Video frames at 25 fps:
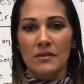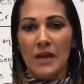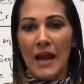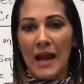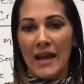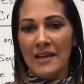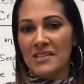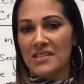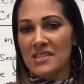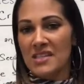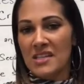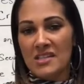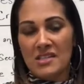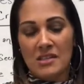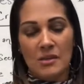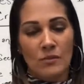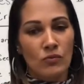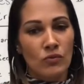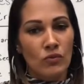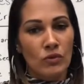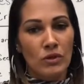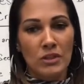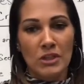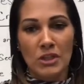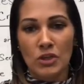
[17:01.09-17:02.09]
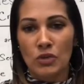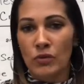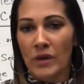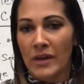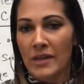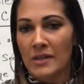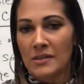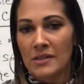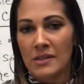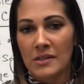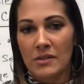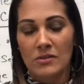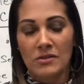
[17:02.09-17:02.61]
I see some really great
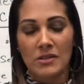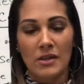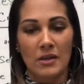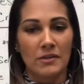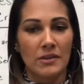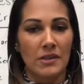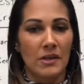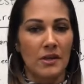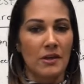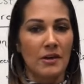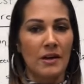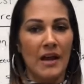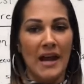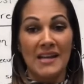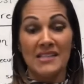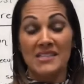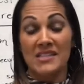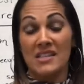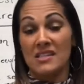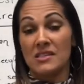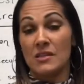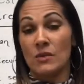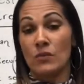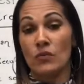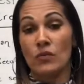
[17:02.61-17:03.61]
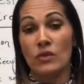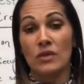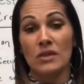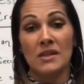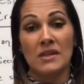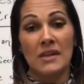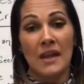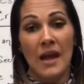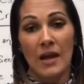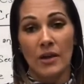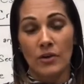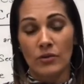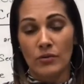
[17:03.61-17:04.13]
deals out there. I see some really
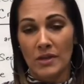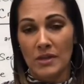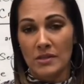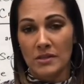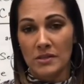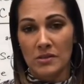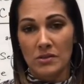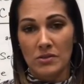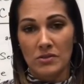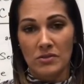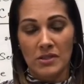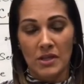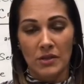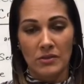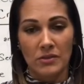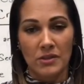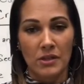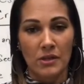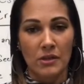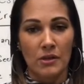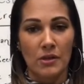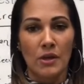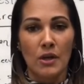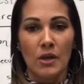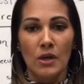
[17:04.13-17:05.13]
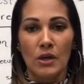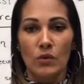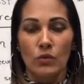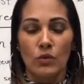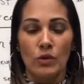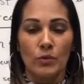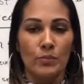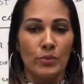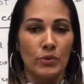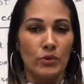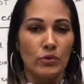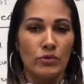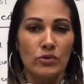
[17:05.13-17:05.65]
not great deals out there with
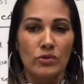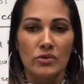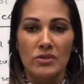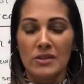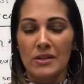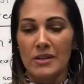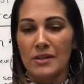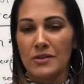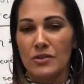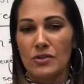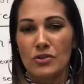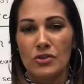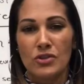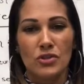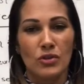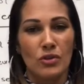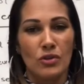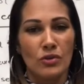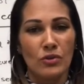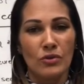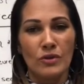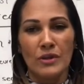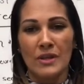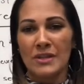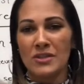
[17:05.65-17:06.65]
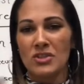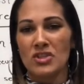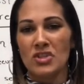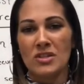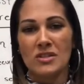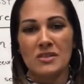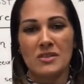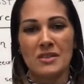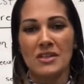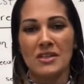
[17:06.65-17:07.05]
builders, lenders. So it's just